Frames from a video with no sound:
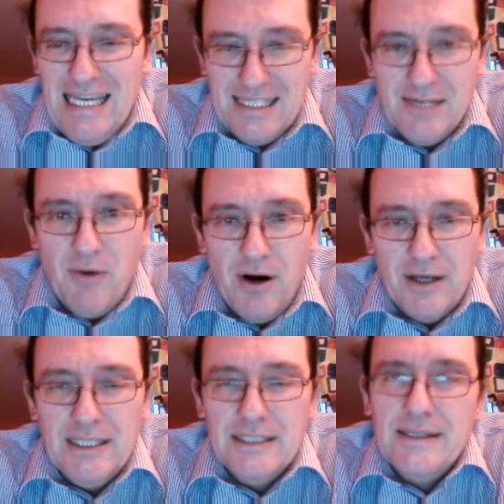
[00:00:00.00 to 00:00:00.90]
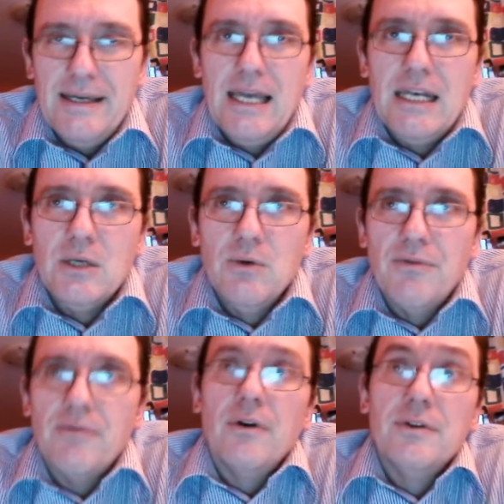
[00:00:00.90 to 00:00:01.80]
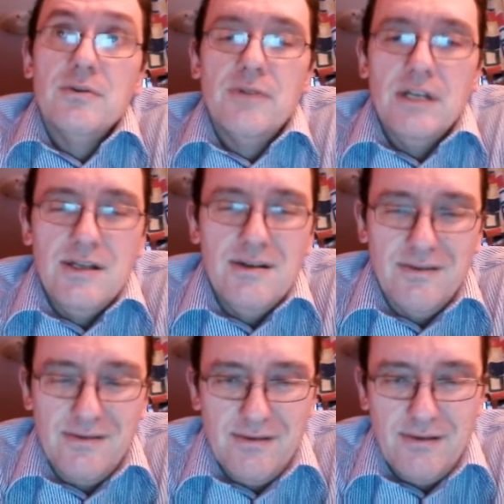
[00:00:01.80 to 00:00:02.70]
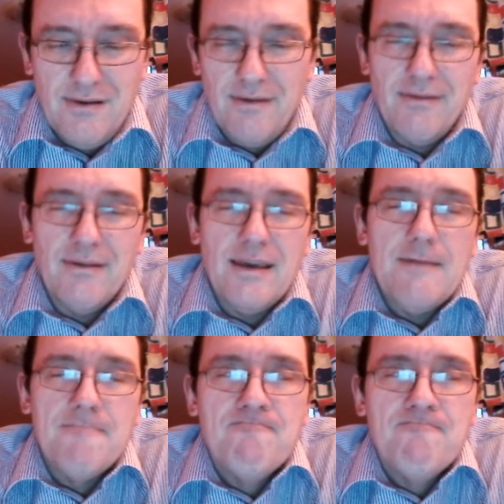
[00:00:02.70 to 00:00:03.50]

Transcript: as a market and who sought to reduce the